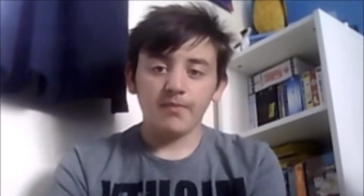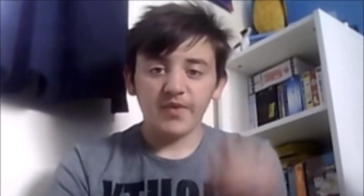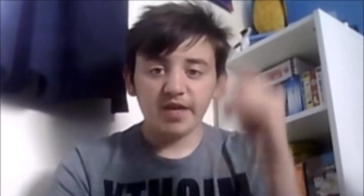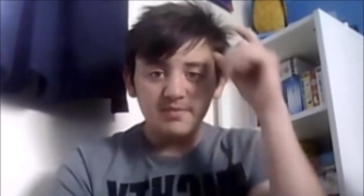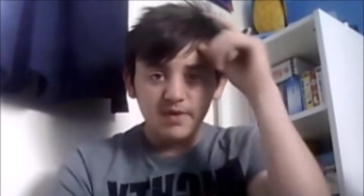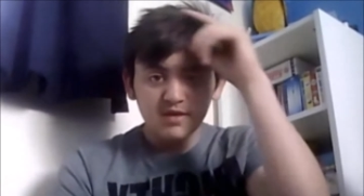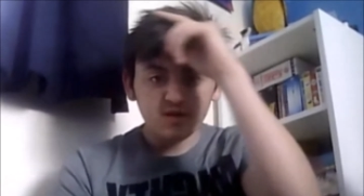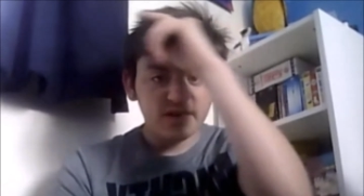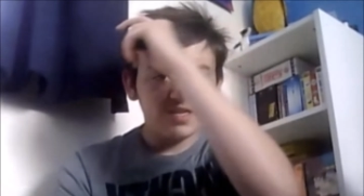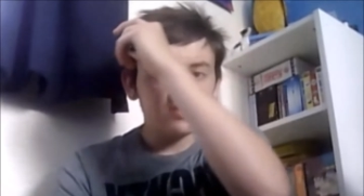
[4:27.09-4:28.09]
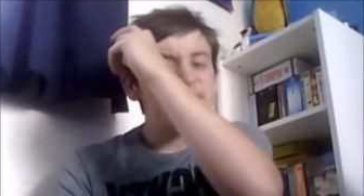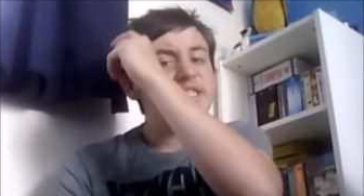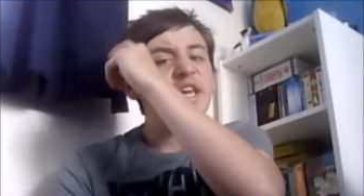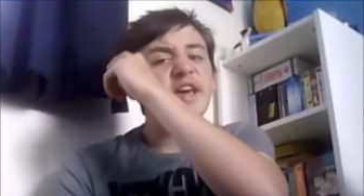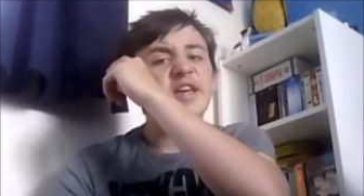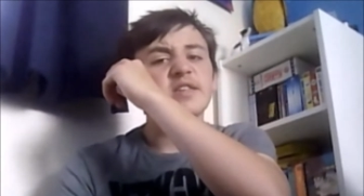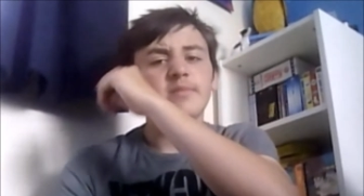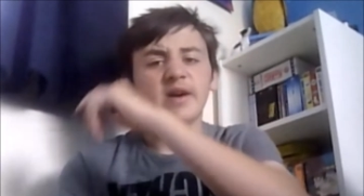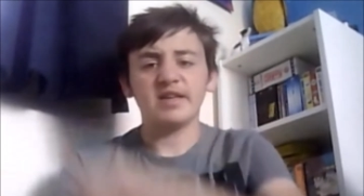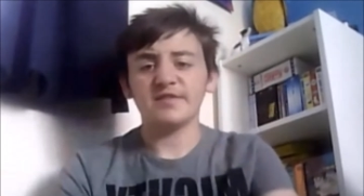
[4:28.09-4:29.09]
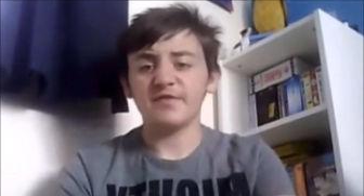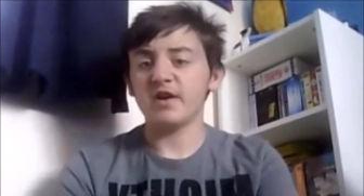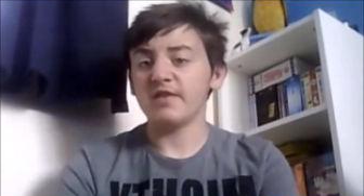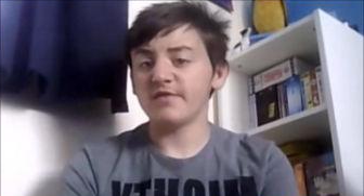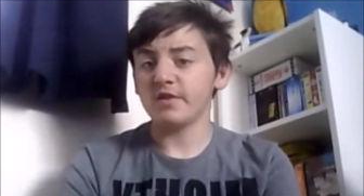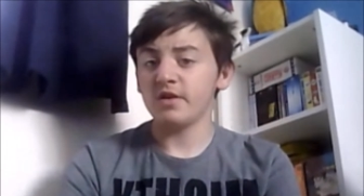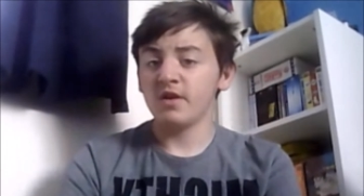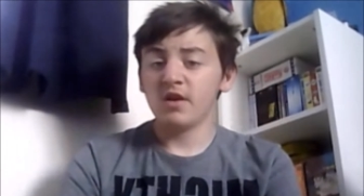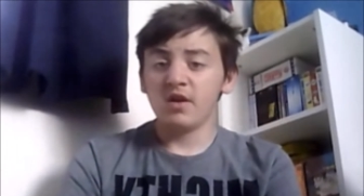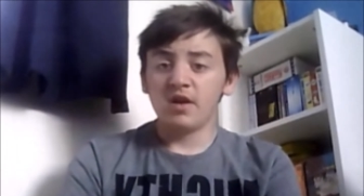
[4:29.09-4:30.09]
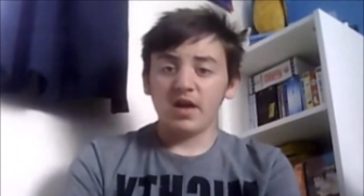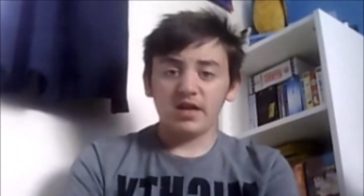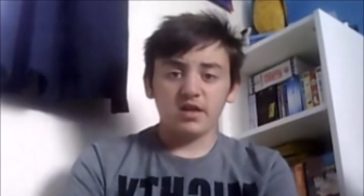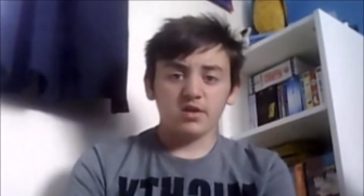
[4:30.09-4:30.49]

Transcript: his mother is on his case about his father, and